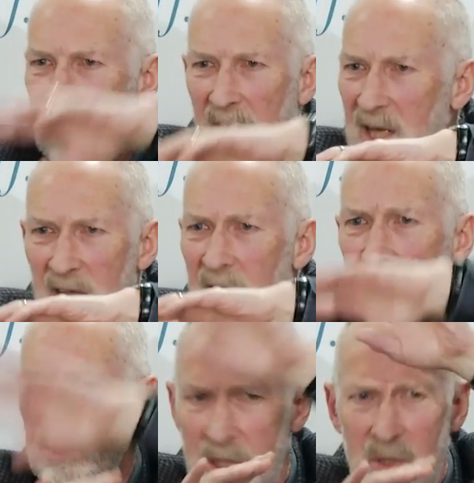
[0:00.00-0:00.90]
in a year
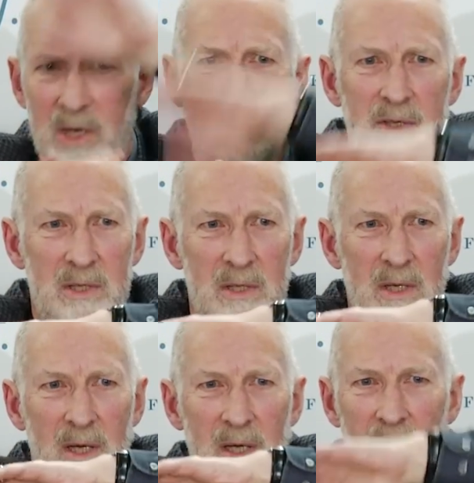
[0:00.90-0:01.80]
or two years
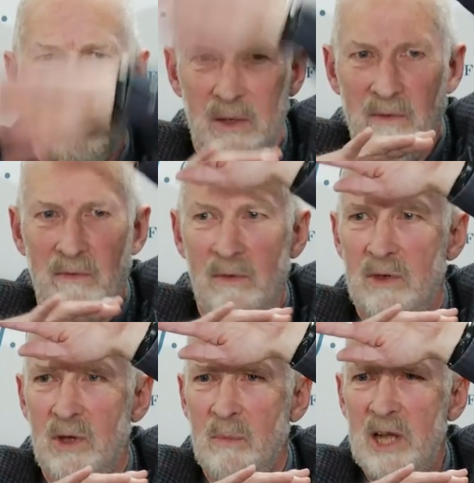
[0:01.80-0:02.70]
uh,
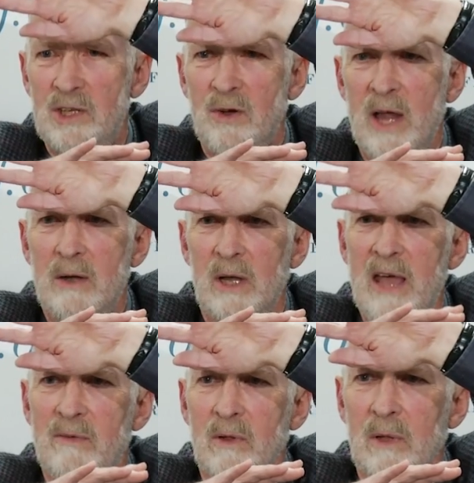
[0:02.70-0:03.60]
to a much greater
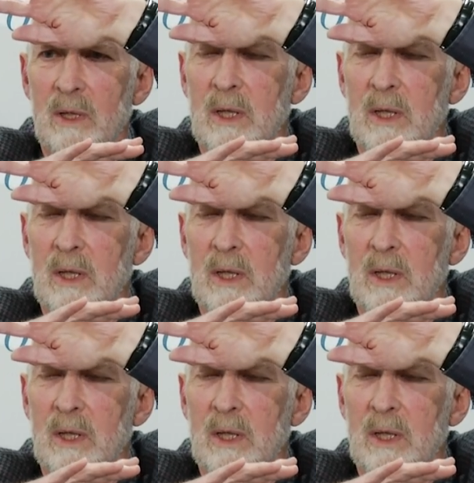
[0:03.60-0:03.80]
level.